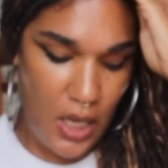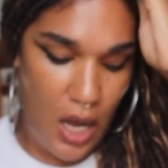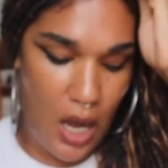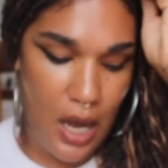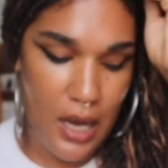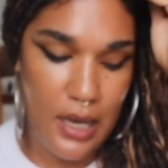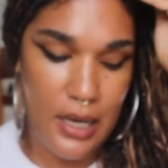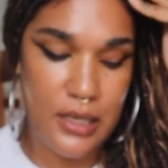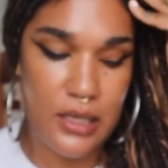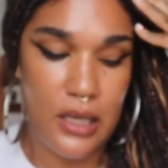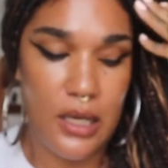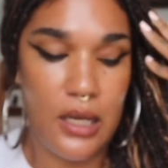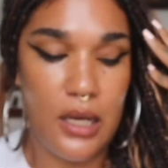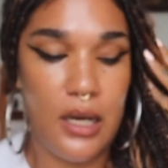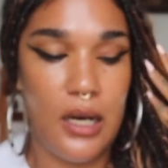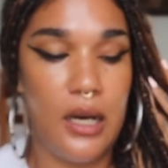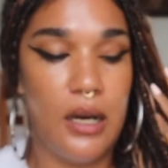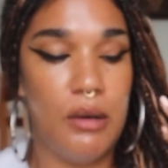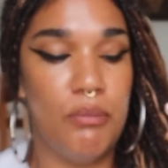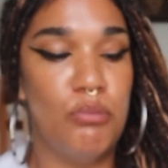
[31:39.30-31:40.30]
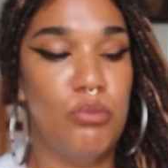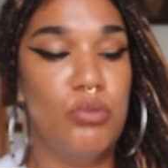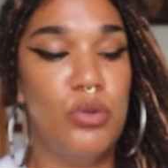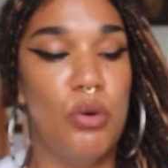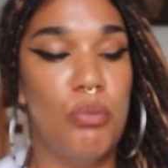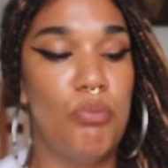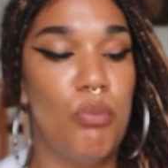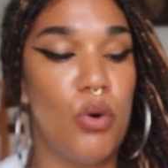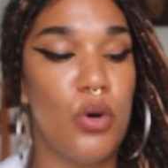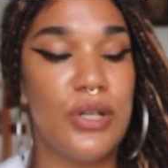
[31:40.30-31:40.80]

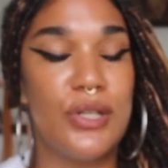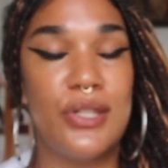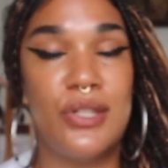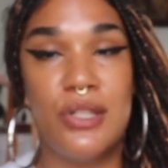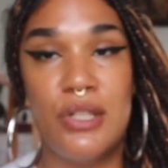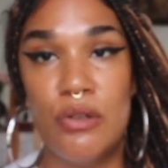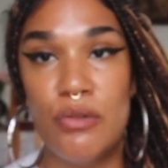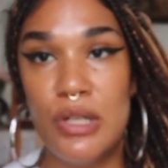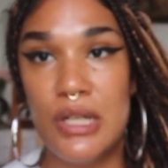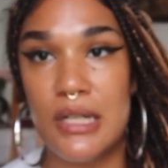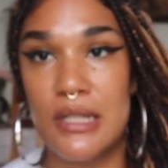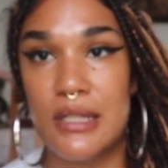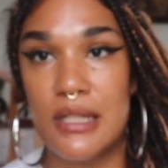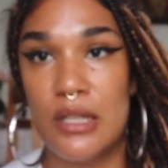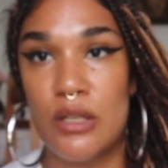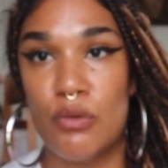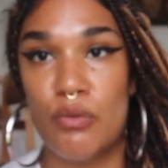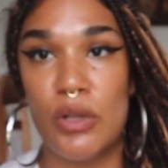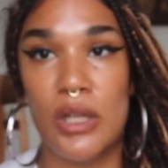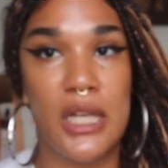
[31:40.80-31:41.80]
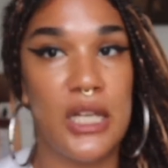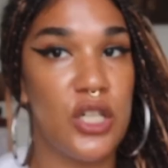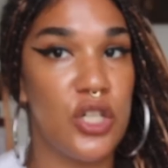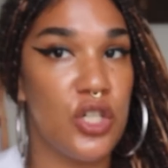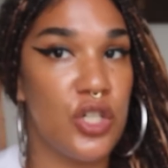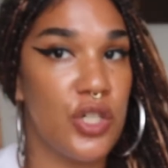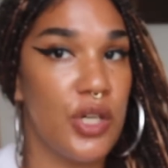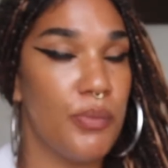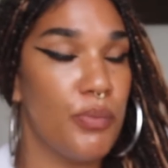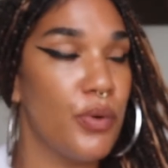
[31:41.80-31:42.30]
More serious in a
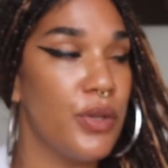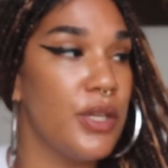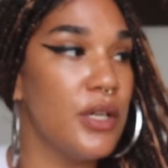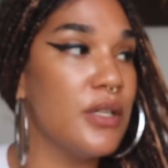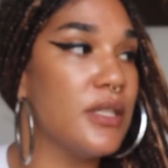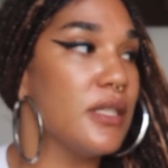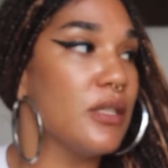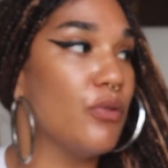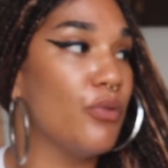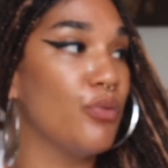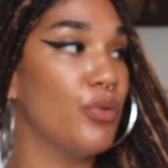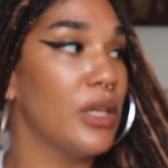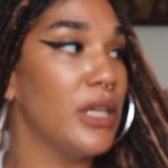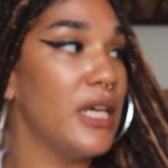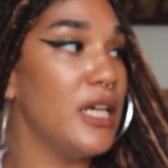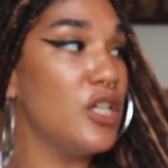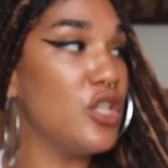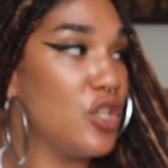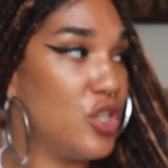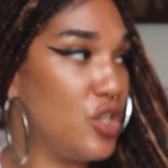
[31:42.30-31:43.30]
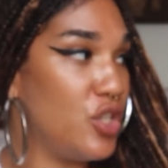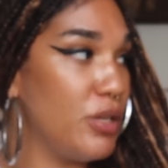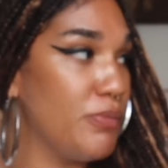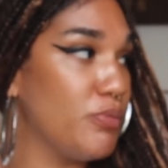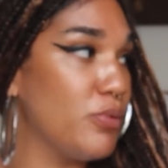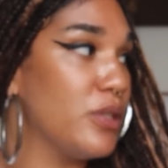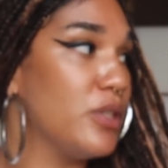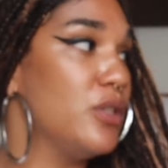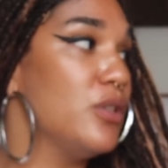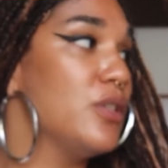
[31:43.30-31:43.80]
relationship. Whether it's a
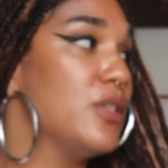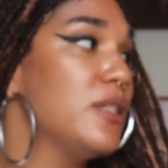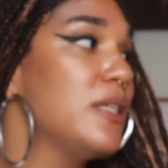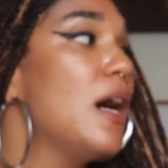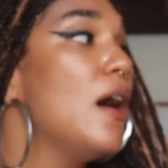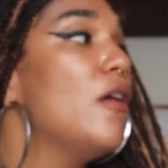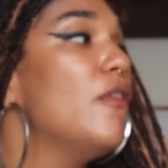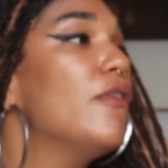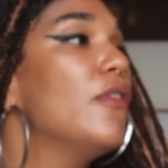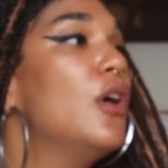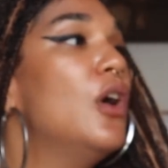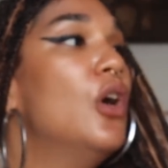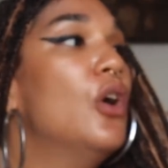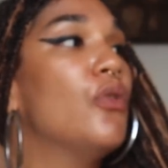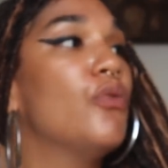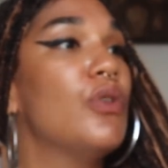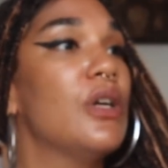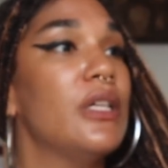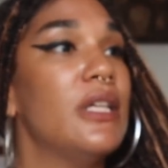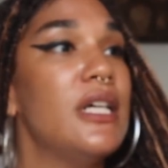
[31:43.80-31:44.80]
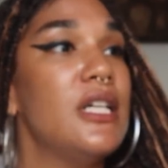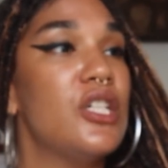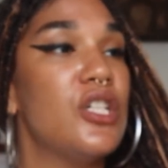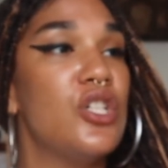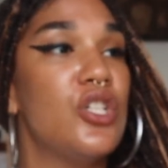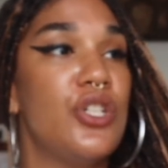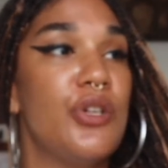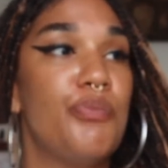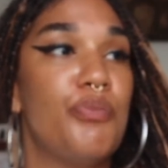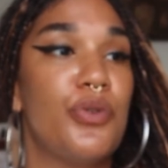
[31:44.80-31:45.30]
relationship with yourself,
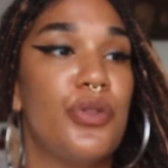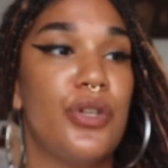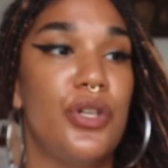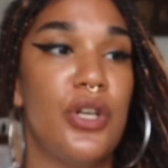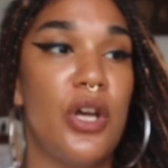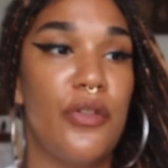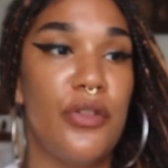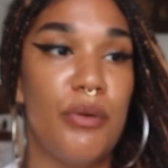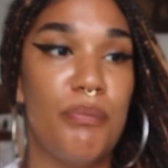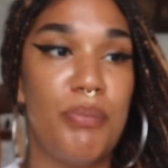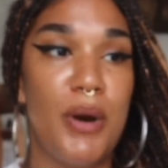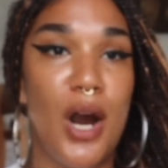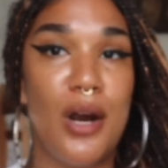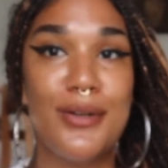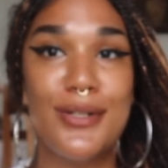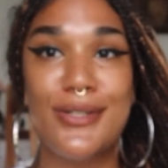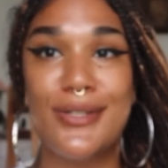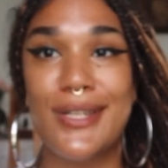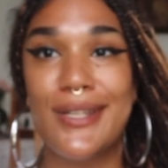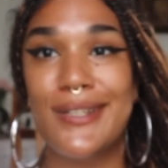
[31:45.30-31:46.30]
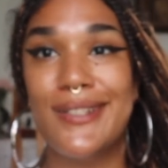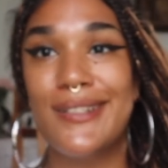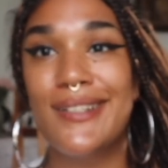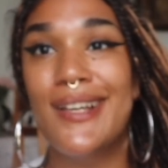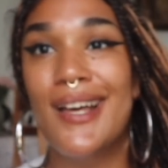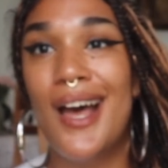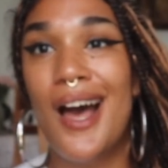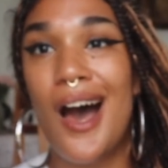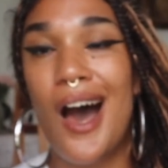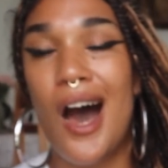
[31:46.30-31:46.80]
relationship with another
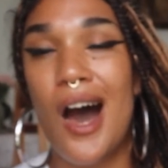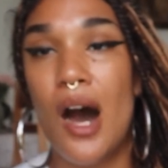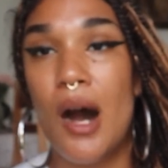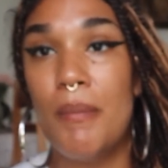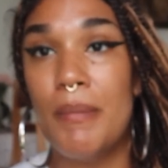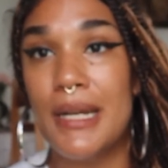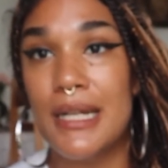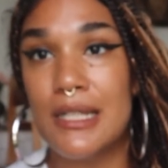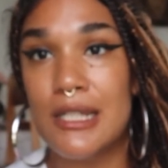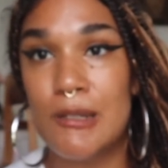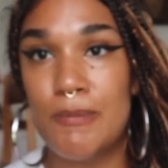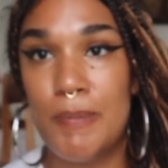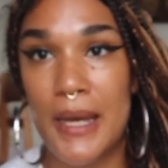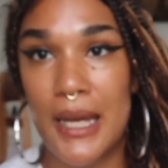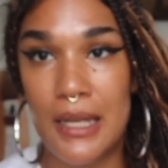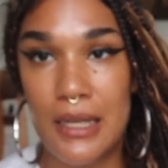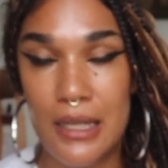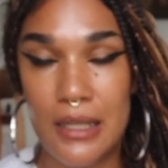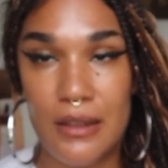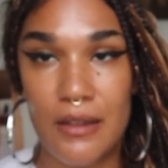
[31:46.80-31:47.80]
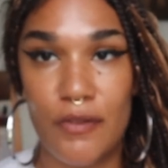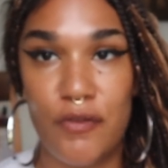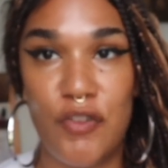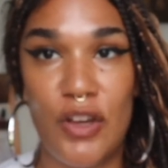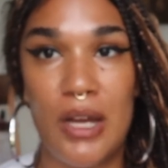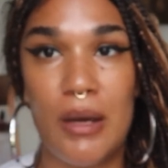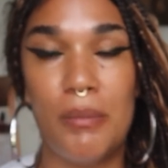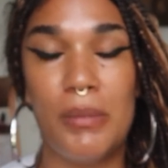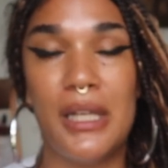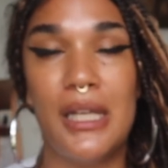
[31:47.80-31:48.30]
person, expanding the
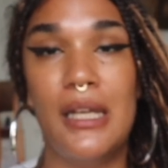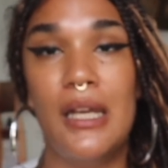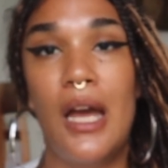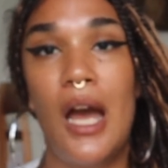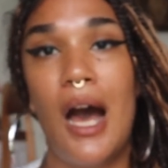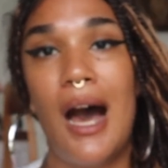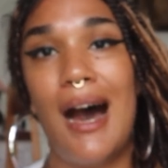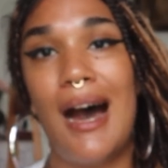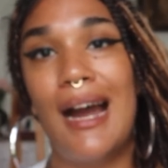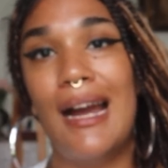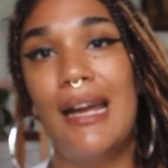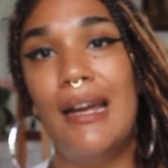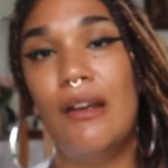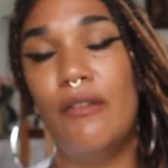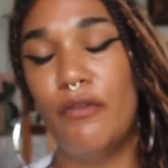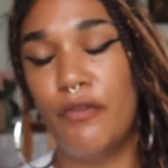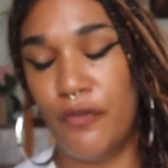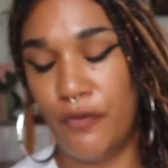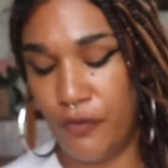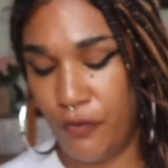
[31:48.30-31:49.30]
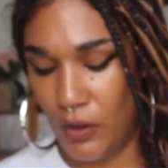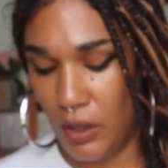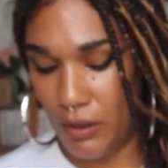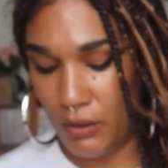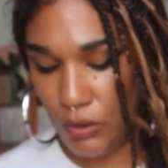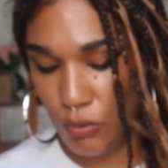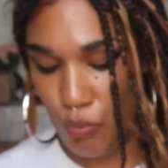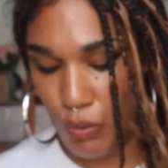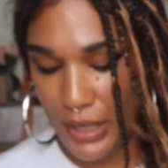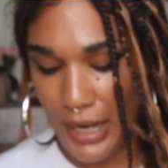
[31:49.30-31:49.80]
family.
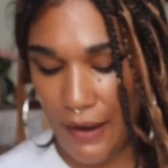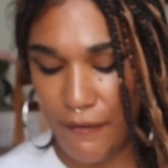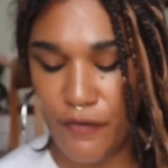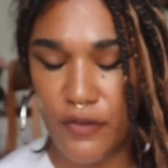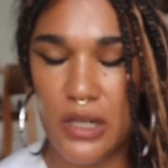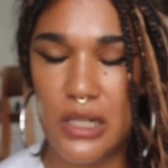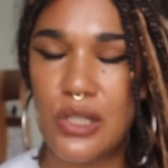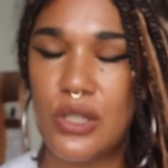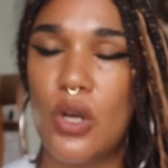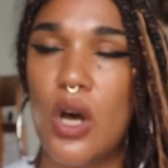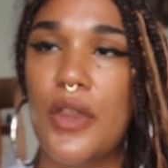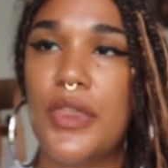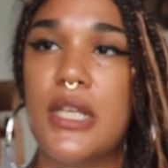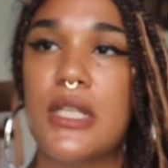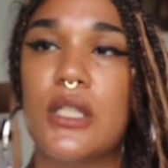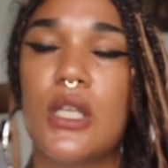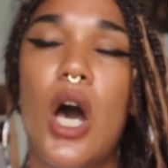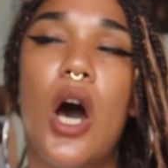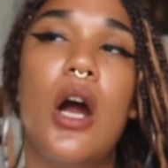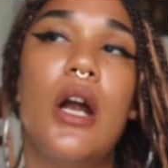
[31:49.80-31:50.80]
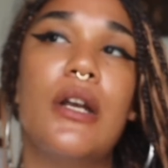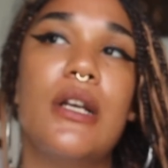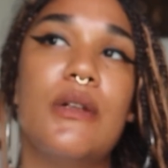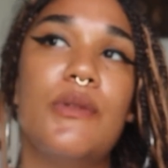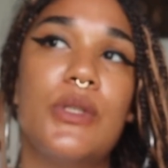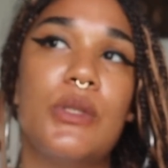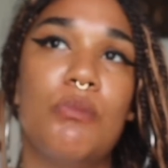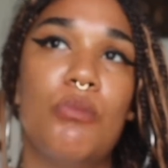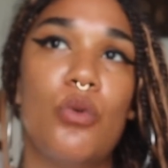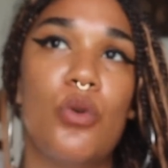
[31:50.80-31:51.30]
When I first saw this card, it
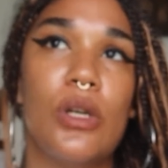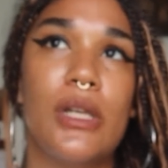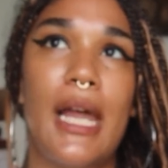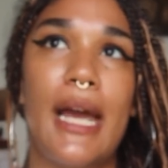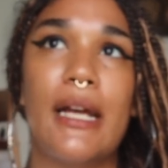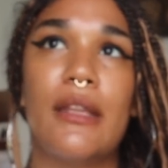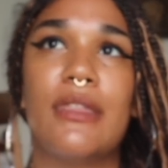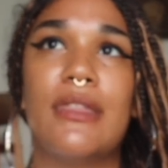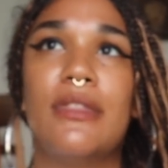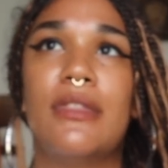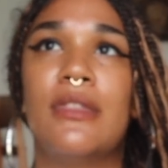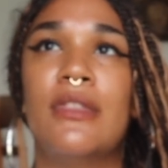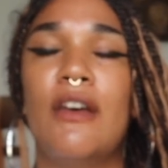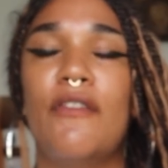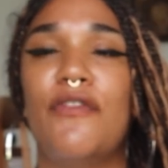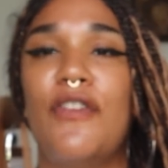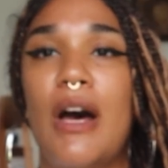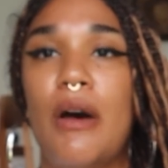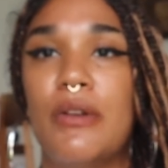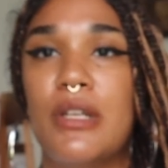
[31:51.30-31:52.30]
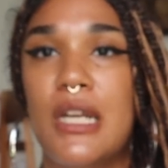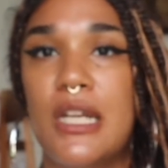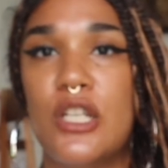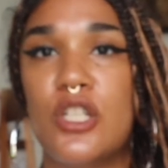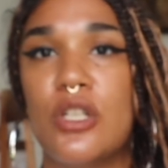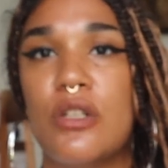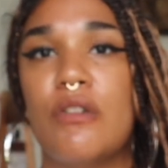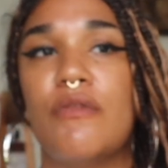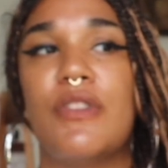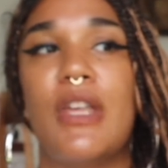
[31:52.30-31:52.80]
was more like the
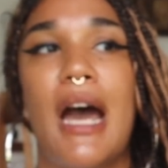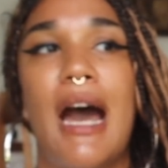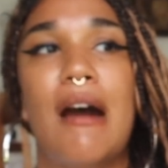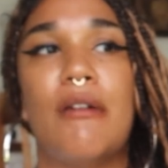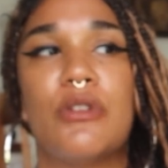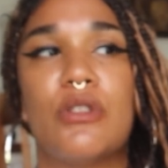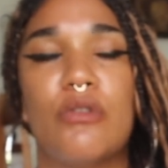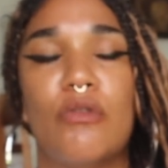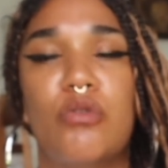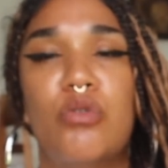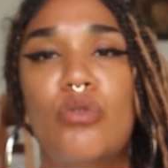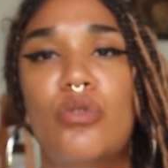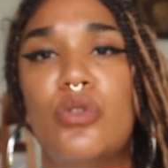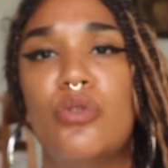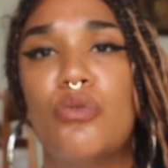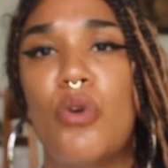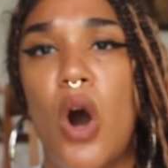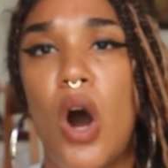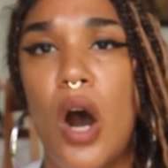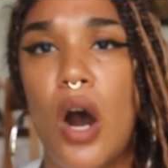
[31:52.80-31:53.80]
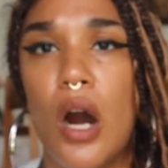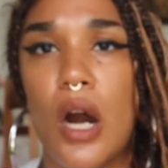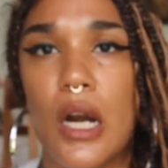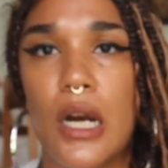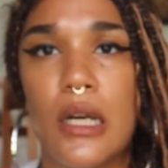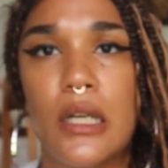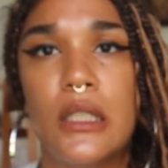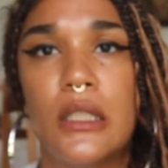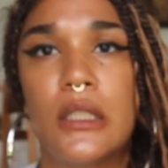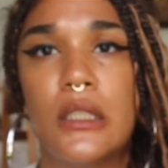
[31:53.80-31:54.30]
foundation of the house of who you
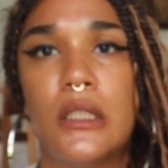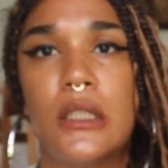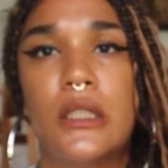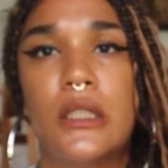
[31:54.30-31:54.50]
are.